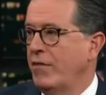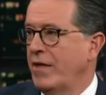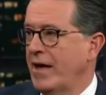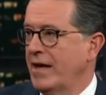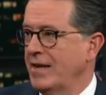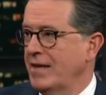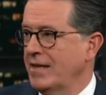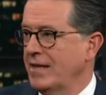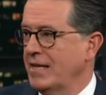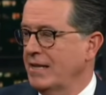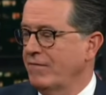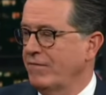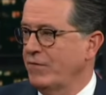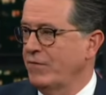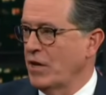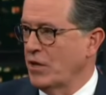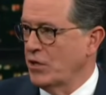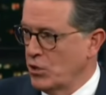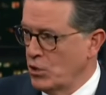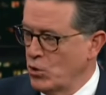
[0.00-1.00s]
that if
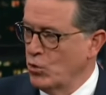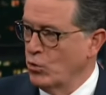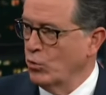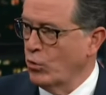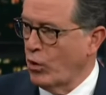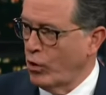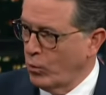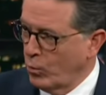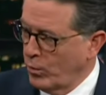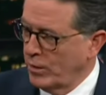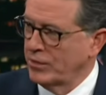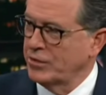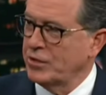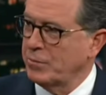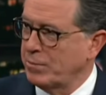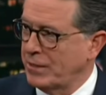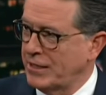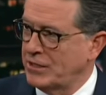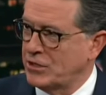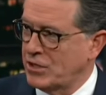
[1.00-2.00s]
you are willing to
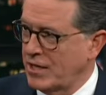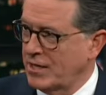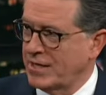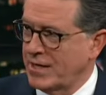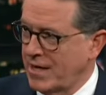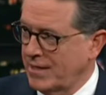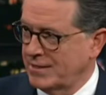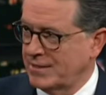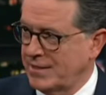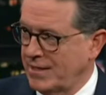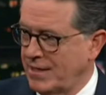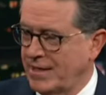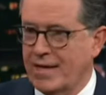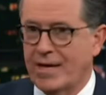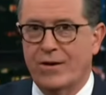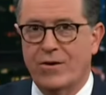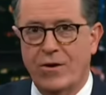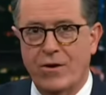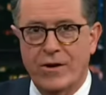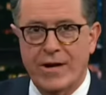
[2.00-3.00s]
play John Constantine
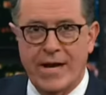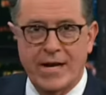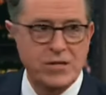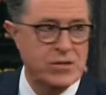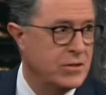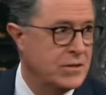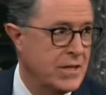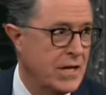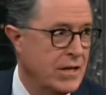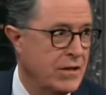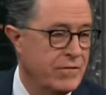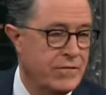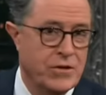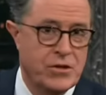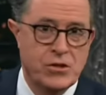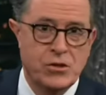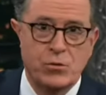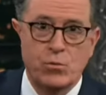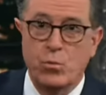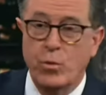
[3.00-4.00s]
again on national
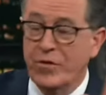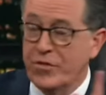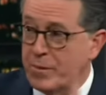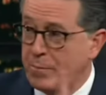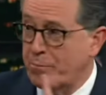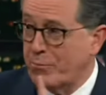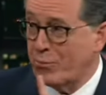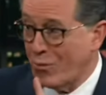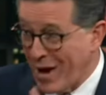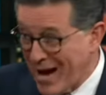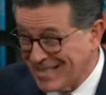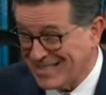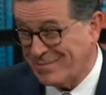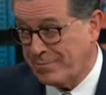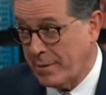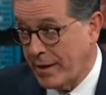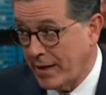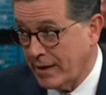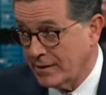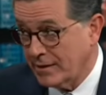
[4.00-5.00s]
television with the
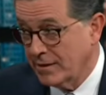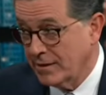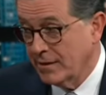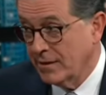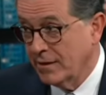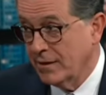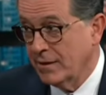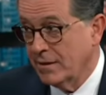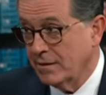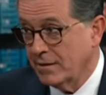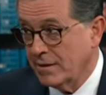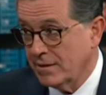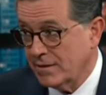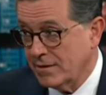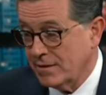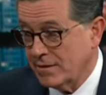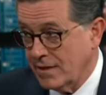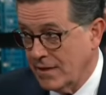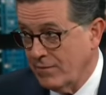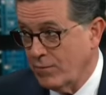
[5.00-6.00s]
prospect that
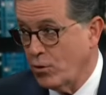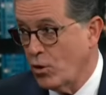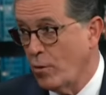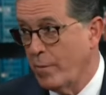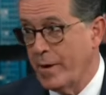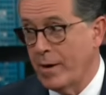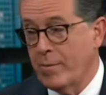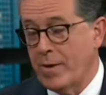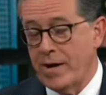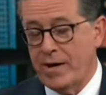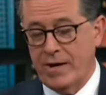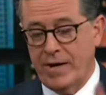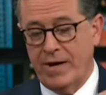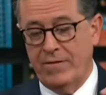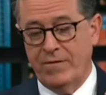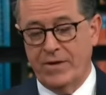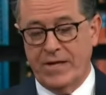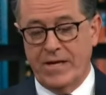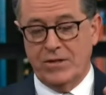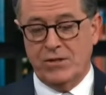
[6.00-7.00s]
Stephen Colbert might
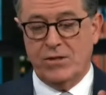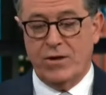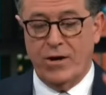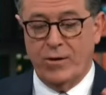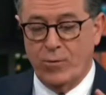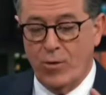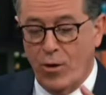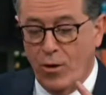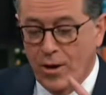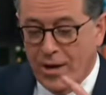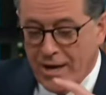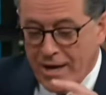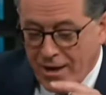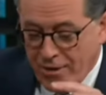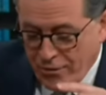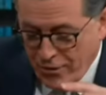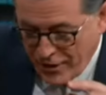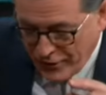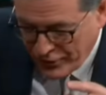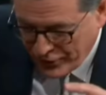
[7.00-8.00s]
have a guest starring role,
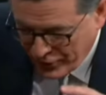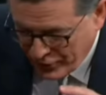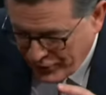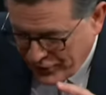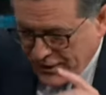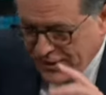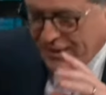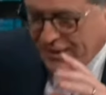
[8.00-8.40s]
that there,